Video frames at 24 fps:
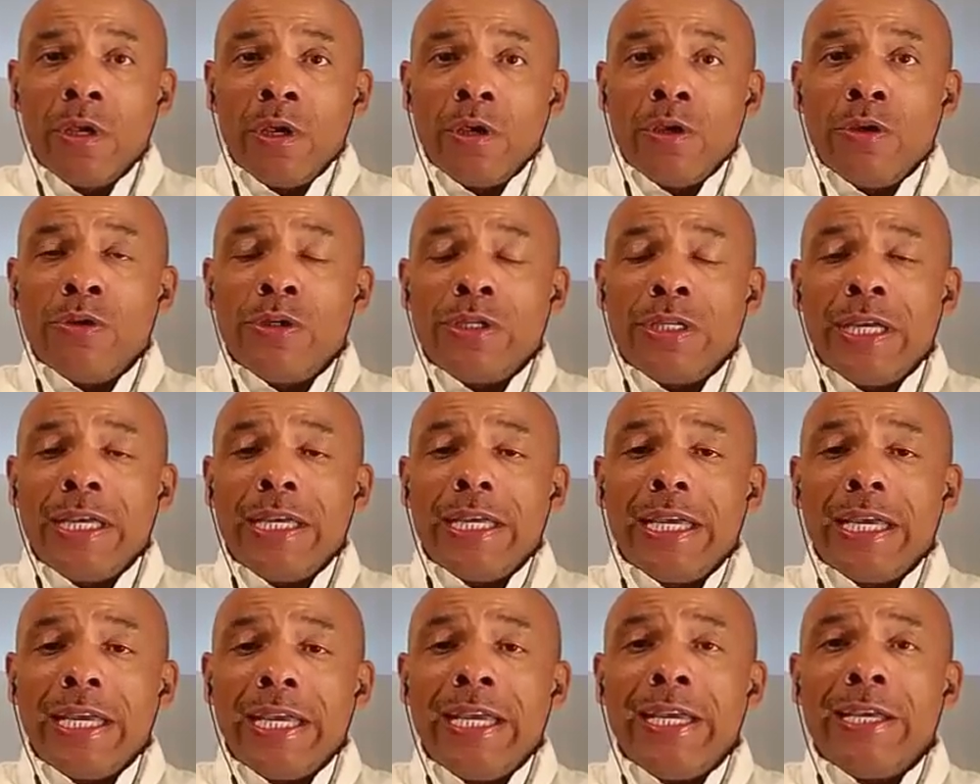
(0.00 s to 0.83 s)
You
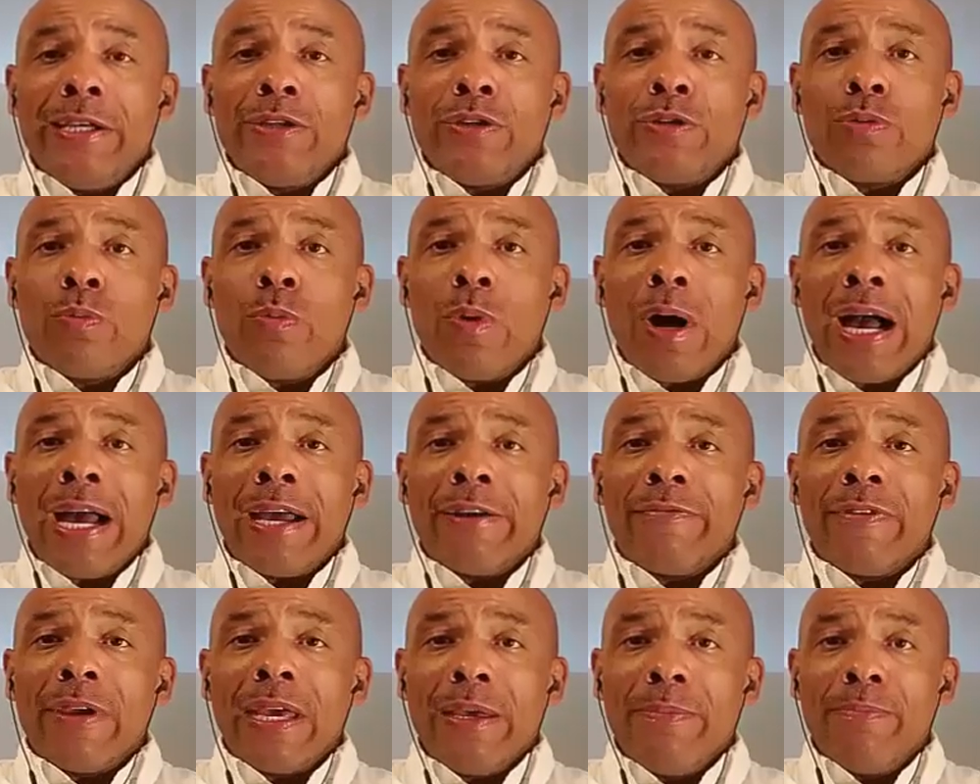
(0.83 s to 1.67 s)
see, each
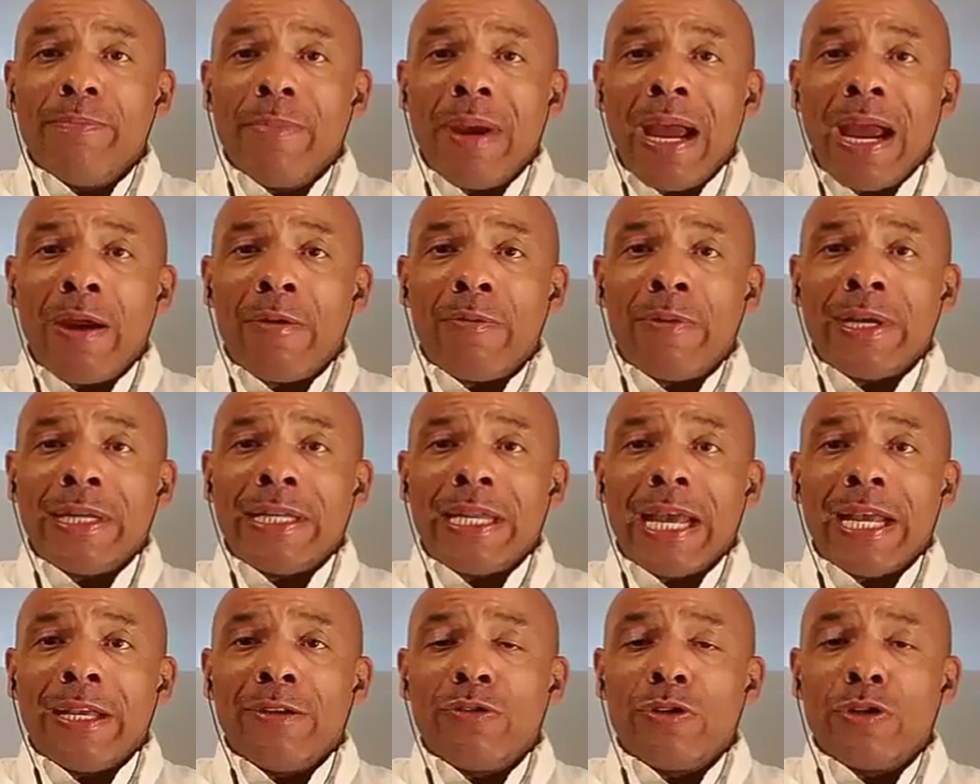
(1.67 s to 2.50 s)
wife he married
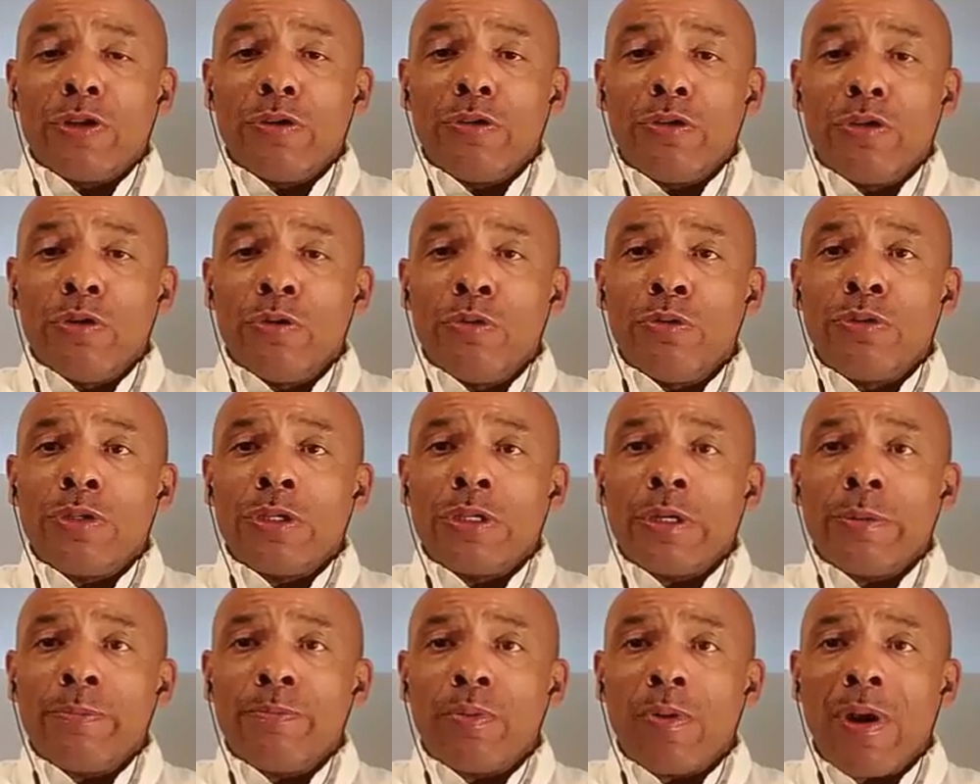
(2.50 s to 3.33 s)
introduced
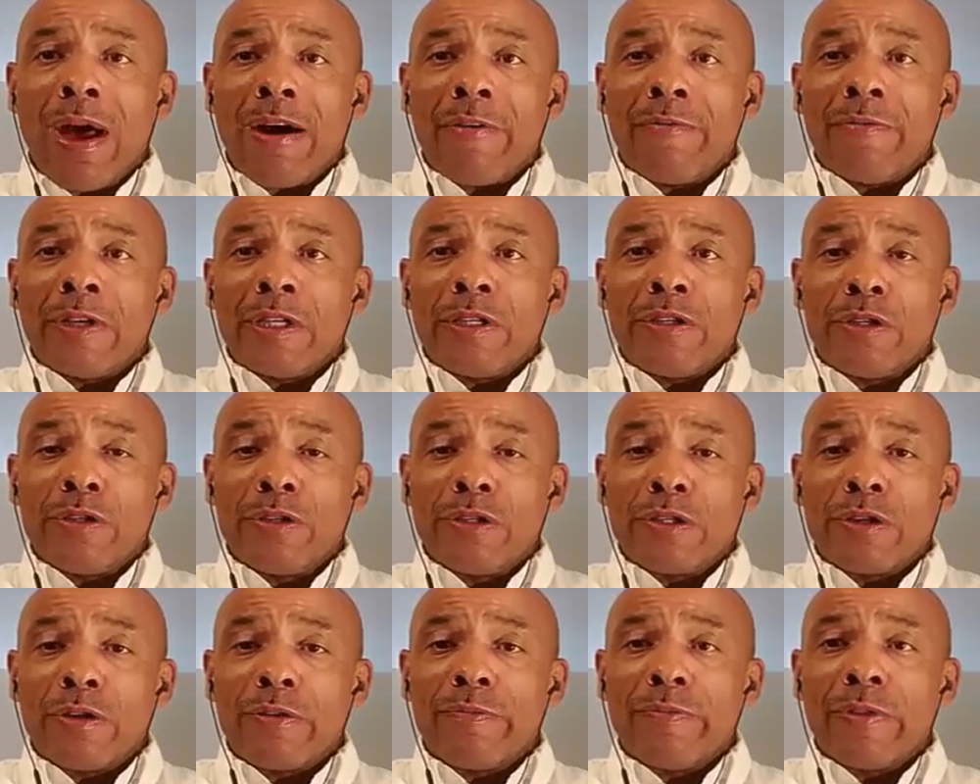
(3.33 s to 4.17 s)
the prophet to
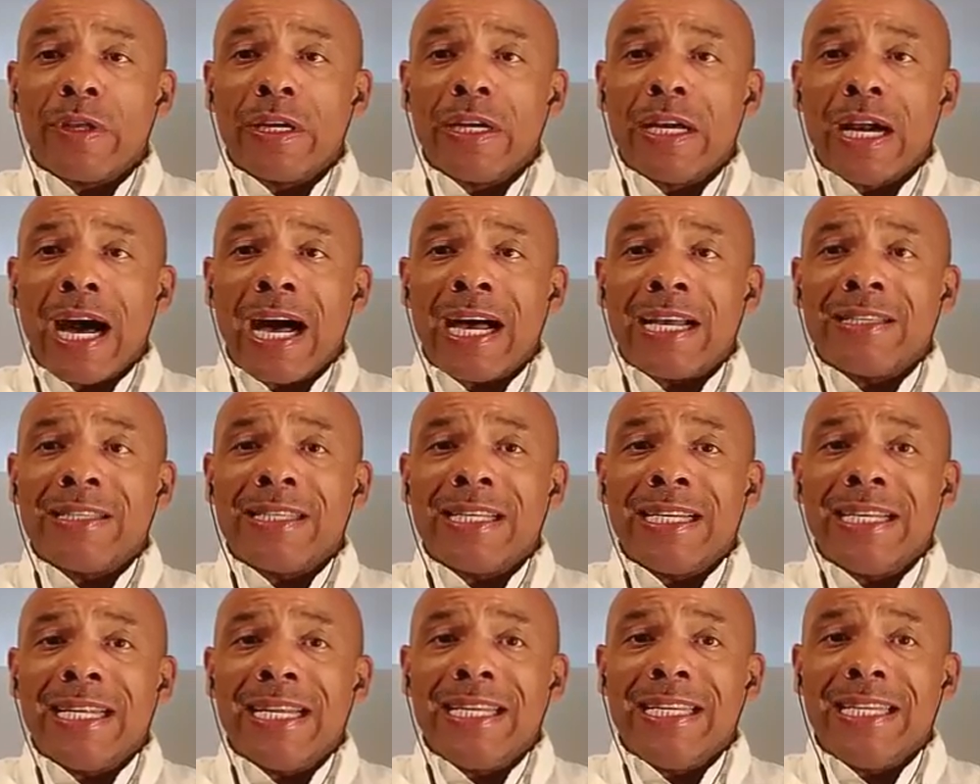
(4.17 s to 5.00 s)
serve the gods
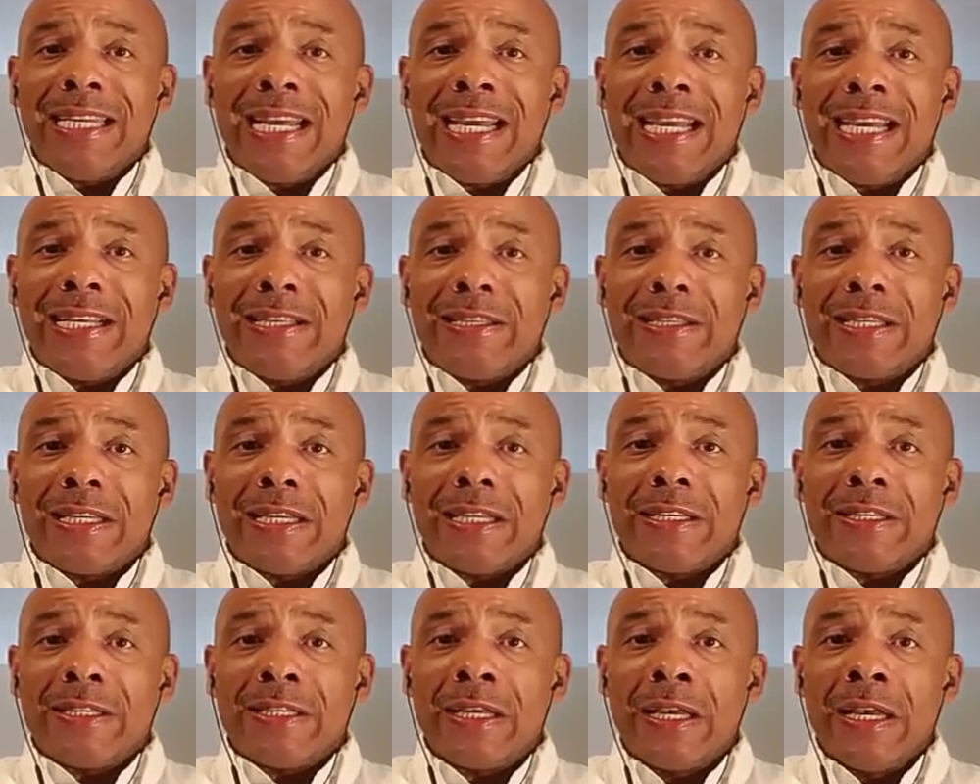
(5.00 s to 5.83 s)
and the
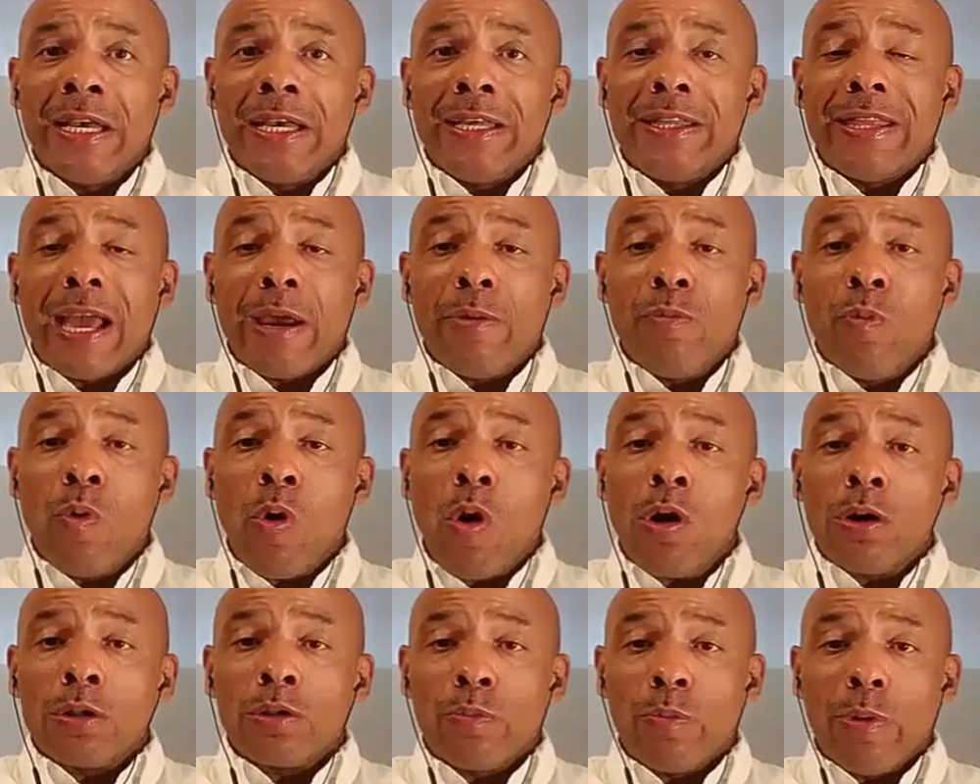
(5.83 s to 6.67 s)
deities they
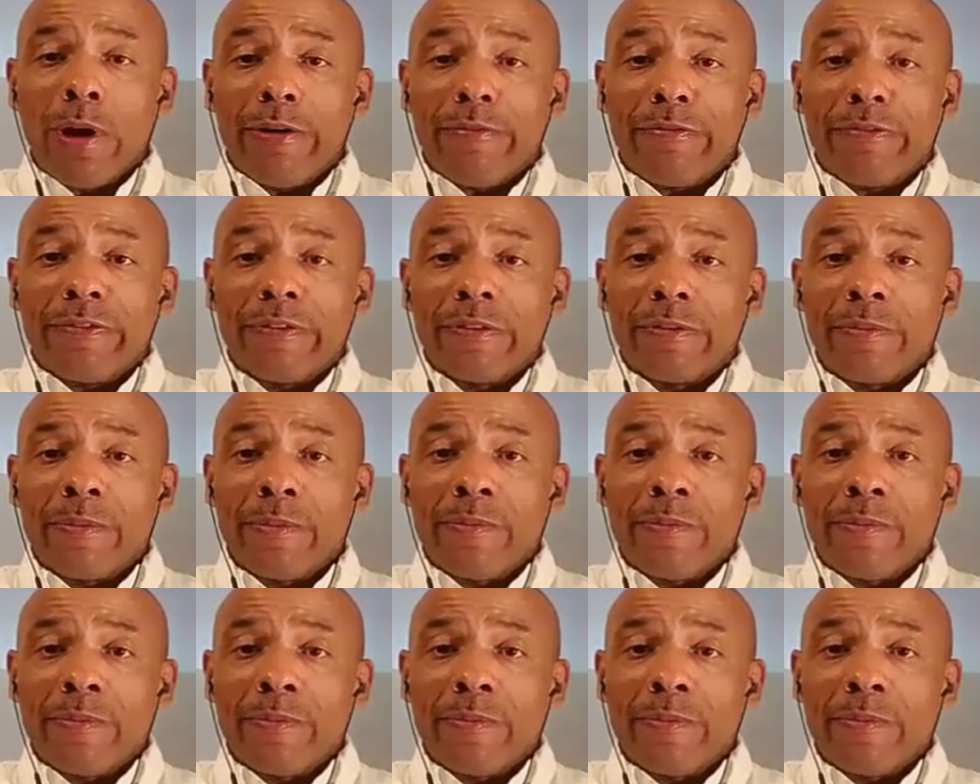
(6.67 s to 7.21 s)
walked with.